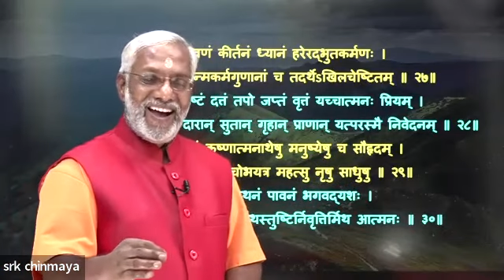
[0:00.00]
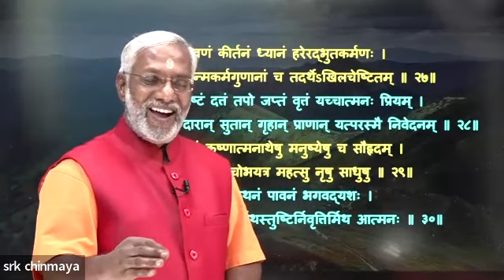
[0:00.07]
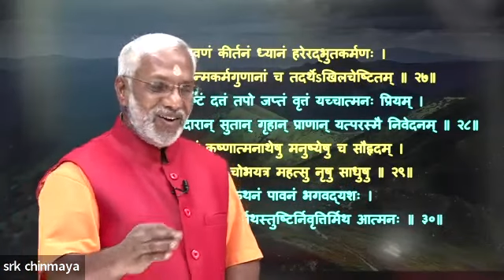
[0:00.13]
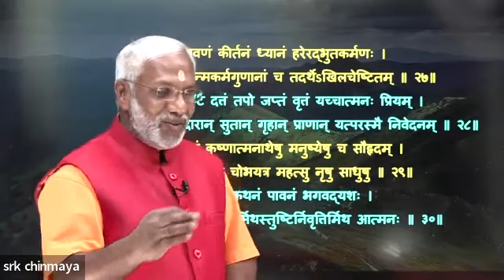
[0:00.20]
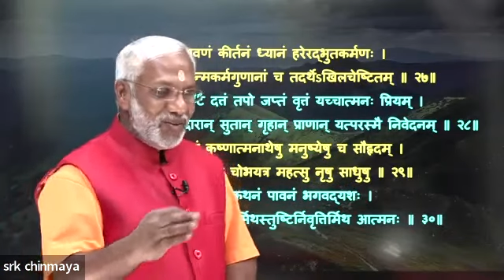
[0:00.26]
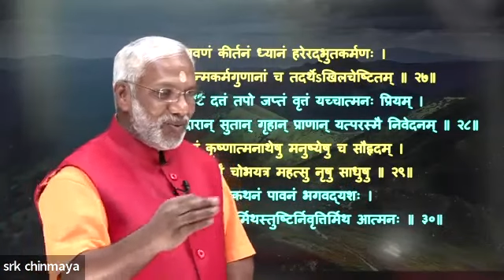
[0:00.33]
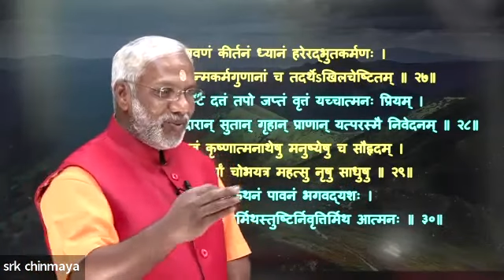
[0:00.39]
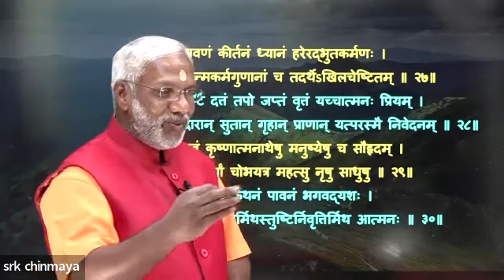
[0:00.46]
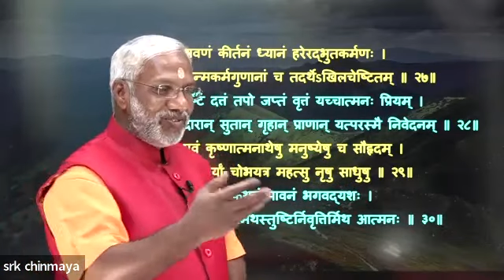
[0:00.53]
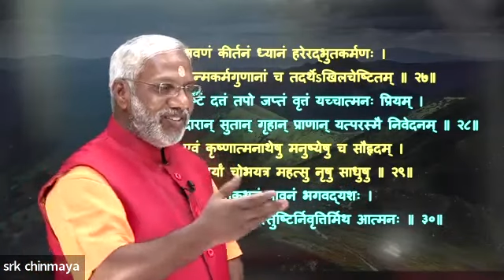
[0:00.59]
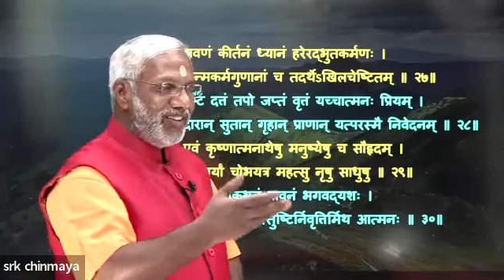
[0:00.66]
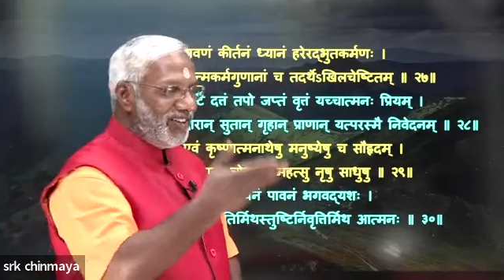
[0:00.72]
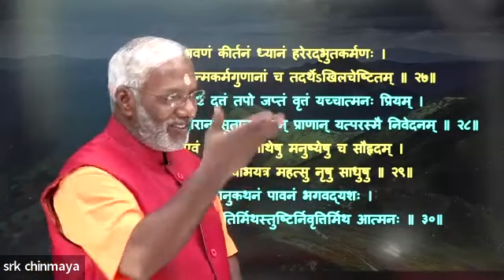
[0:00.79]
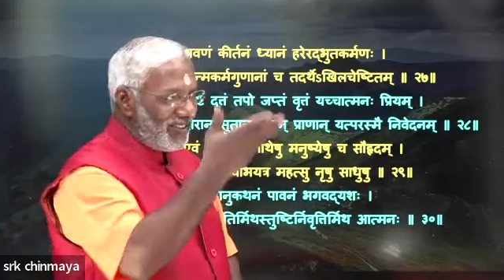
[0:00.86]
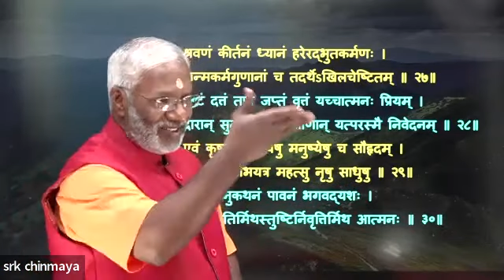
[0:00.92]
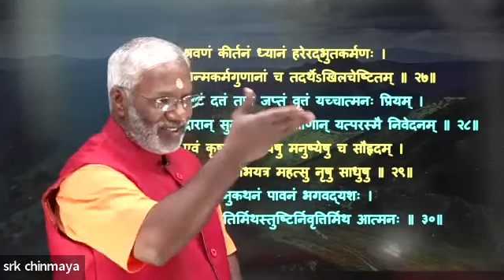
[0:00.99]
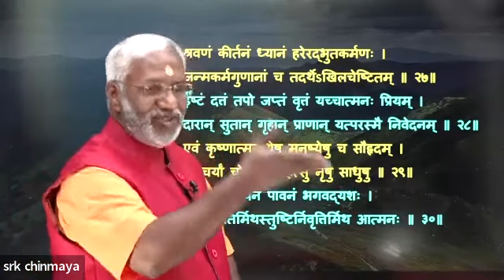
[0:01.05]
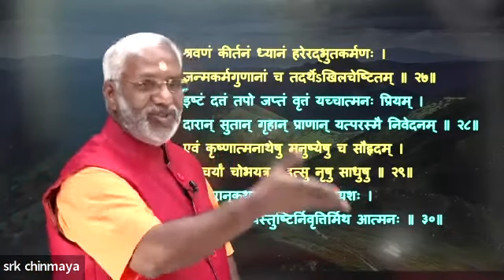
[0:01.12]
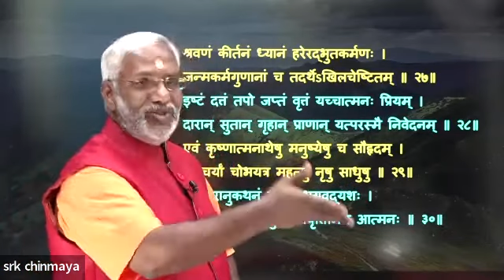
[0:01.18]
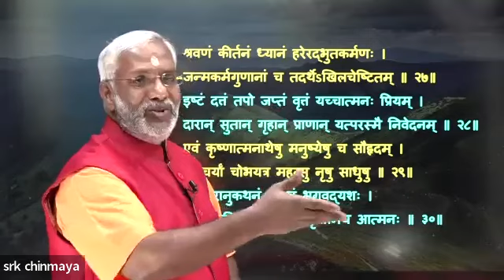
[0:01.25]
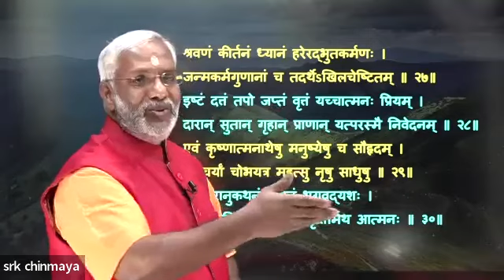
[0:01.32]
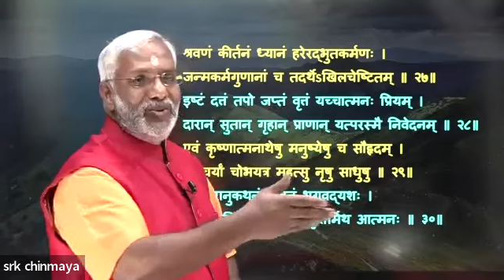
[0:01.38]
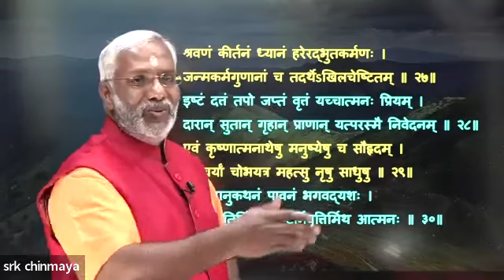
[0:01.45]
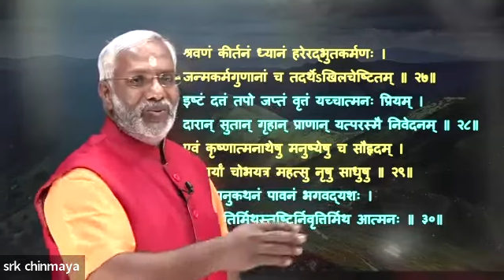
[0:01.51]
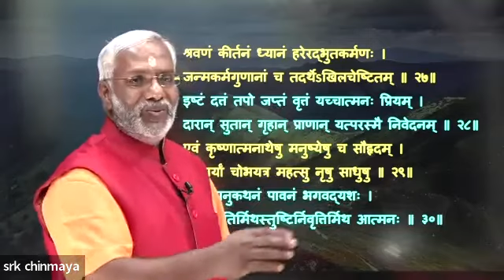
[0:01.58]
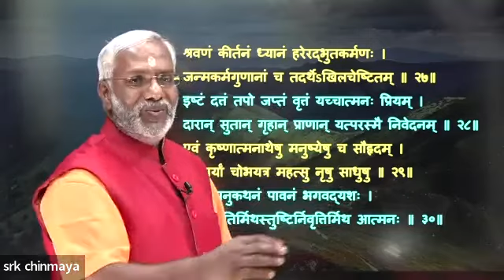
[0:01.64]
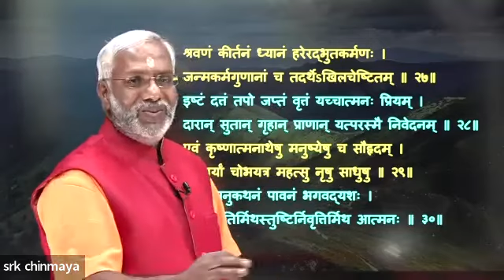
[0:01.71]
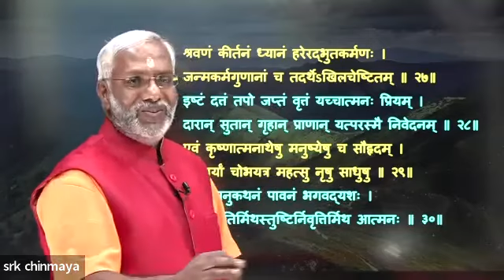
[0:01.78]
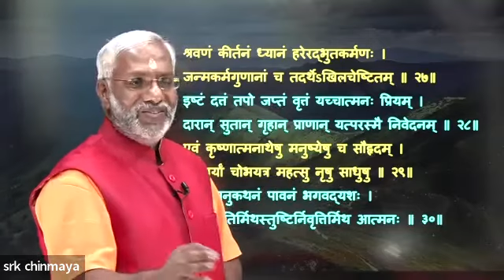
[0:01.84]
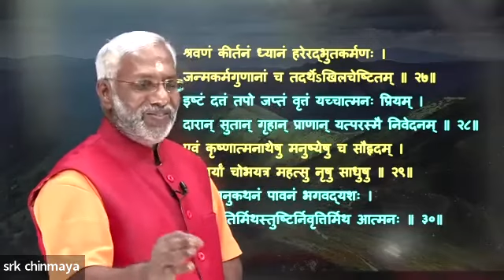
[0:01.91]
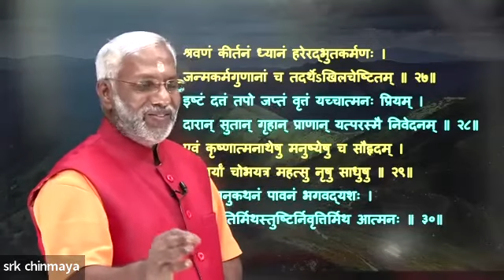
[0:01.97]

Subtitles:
And who is there? This is you.